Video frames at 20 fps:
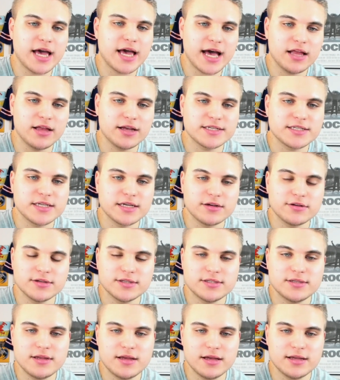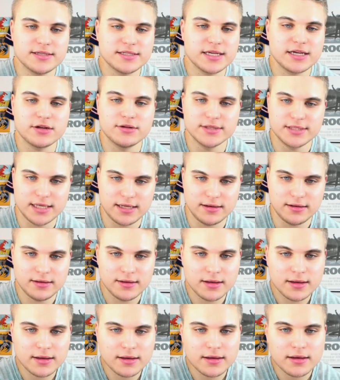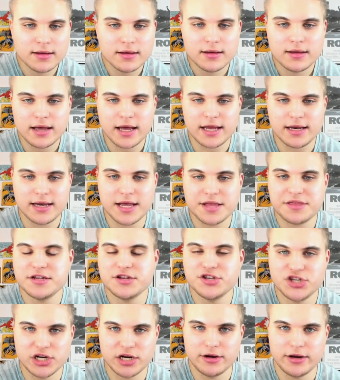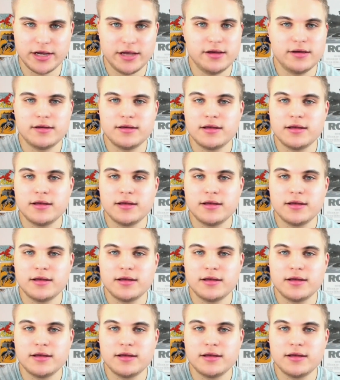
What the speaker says: Alex Singleton, and Nathan Jerry.